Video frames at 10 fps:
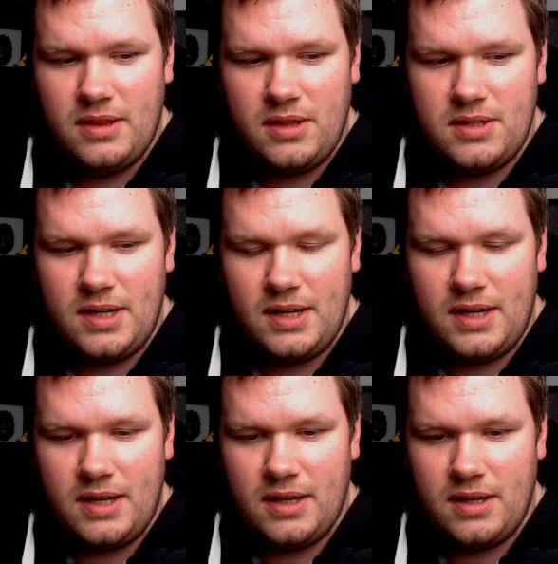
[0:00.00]
there's like
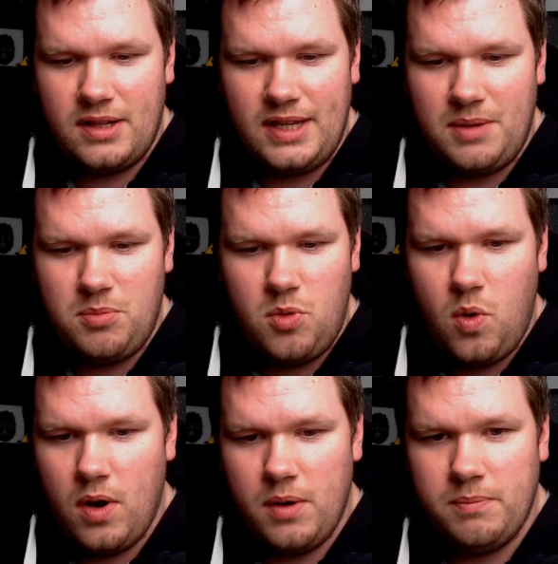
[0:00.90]
a click
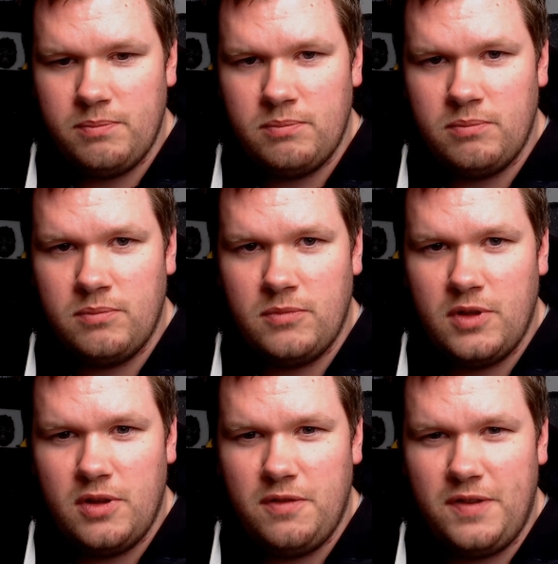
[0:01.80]
more
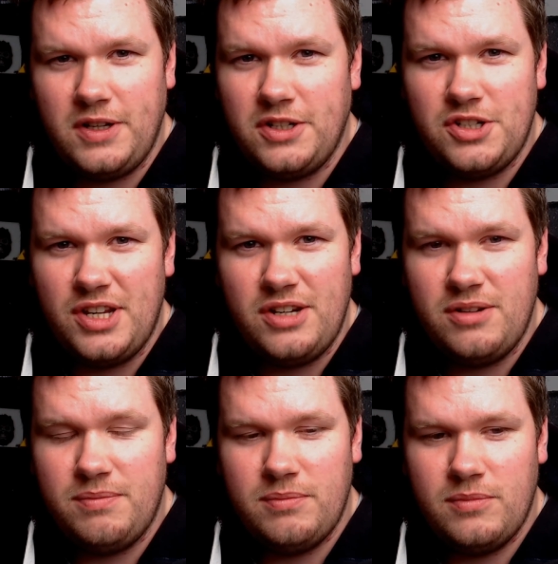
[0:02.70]
function
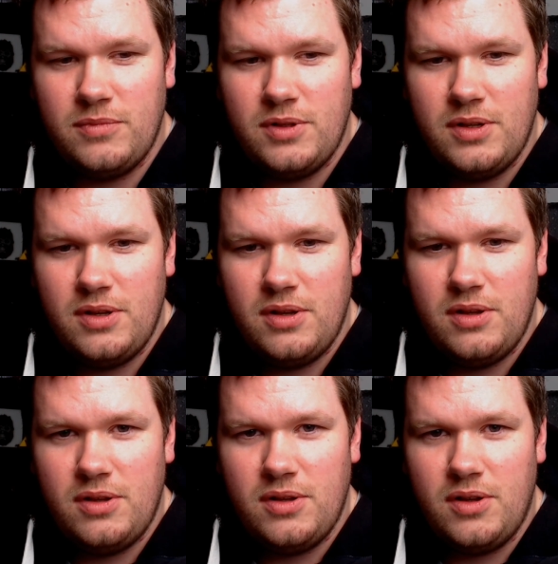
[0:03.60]

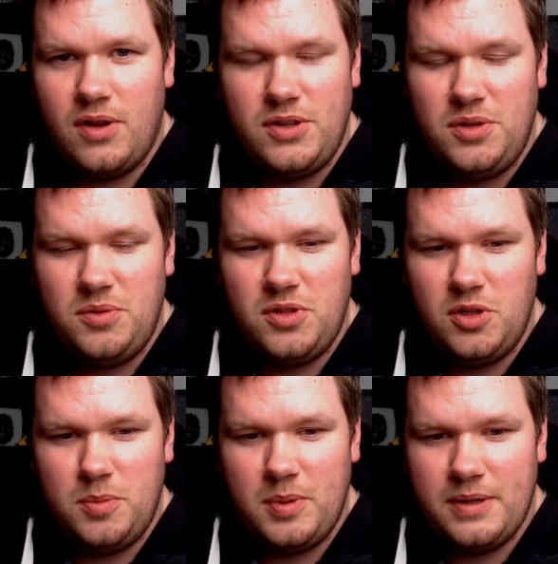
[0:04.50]
on YouTube.